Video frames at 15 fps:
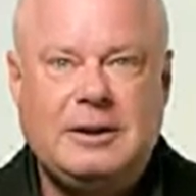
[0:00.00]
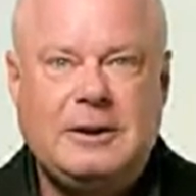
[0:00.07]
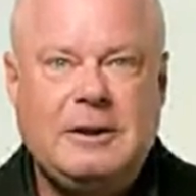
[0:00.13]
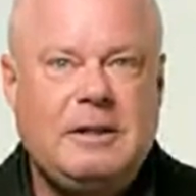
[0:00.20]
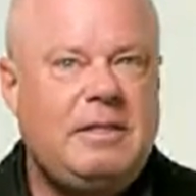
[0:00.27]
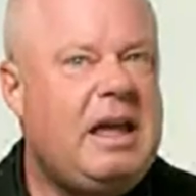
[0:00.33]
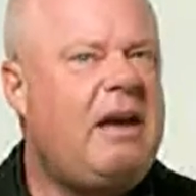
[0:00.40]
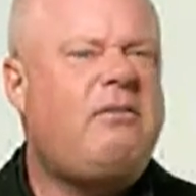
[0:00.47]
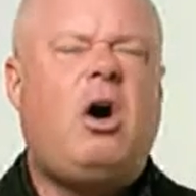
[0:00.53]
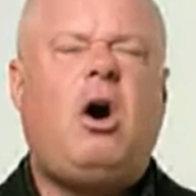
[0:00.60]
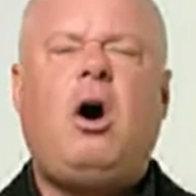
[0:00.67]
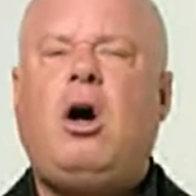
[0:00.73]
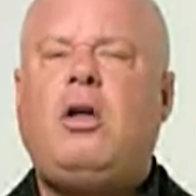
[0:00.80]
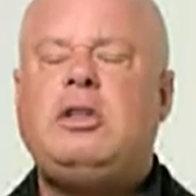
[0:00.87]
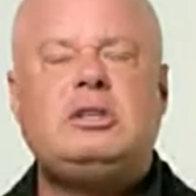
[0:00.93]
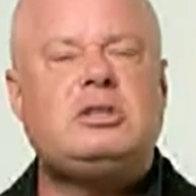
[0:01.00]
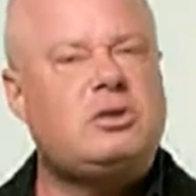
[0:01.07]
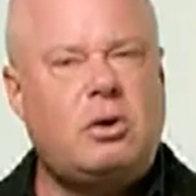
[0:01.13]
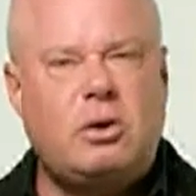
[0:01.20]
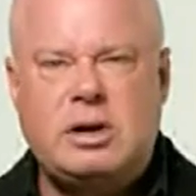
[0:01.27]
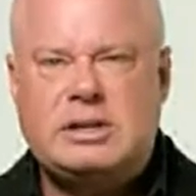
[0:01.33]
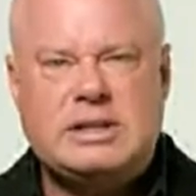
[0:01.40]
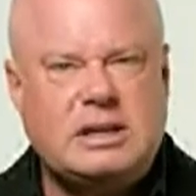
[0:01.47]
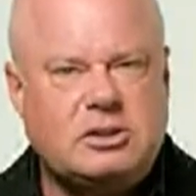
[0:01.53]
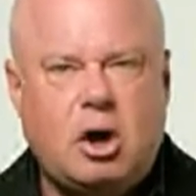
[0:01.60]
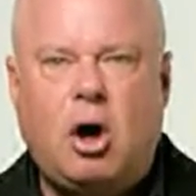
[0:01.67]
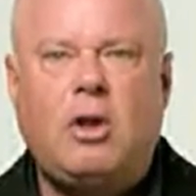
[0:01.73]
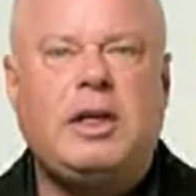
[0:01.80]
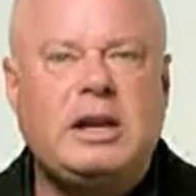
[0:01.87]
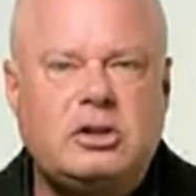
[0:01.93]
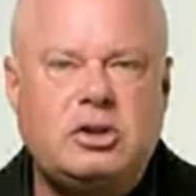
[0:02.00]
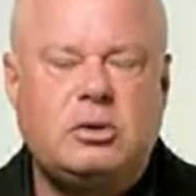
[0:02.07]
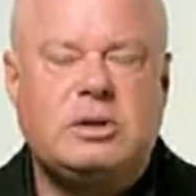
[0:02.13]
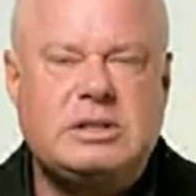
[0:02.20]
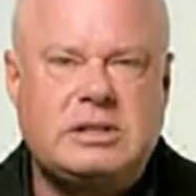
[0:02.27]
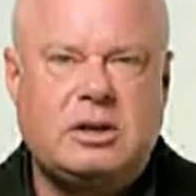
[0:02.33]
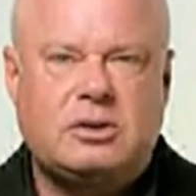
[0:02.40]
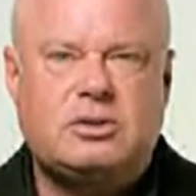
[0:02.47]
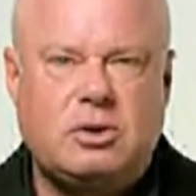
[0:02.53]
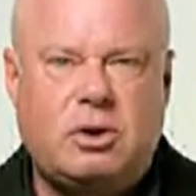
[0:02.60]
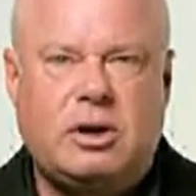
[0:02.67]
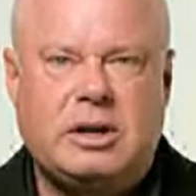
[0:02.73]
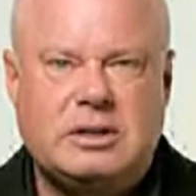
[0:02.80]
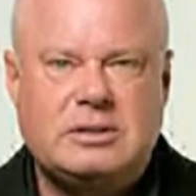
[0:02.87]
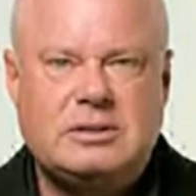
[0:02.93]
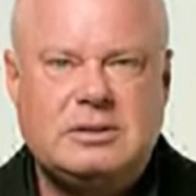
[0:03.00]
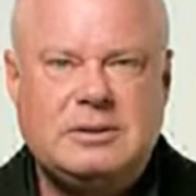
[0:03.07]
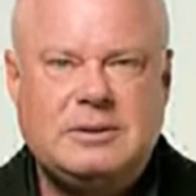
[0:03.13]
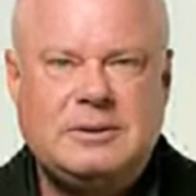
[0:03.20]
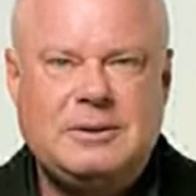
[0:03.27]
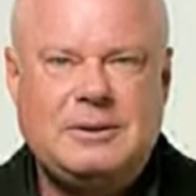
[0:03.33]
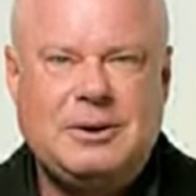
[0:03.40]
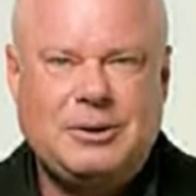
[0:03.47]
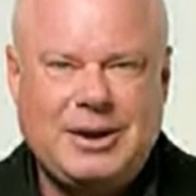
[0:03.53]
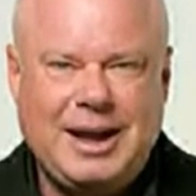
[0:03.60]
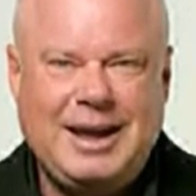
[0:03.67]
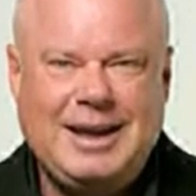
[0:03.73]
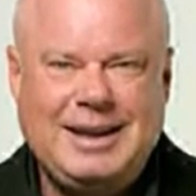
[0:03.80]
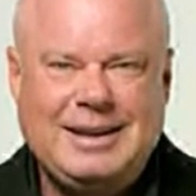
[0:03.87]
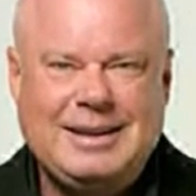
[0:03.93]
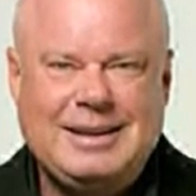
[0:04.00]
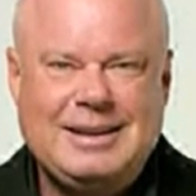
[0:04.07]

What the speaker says: They have all these stories. That's all they do is tell stories, okay?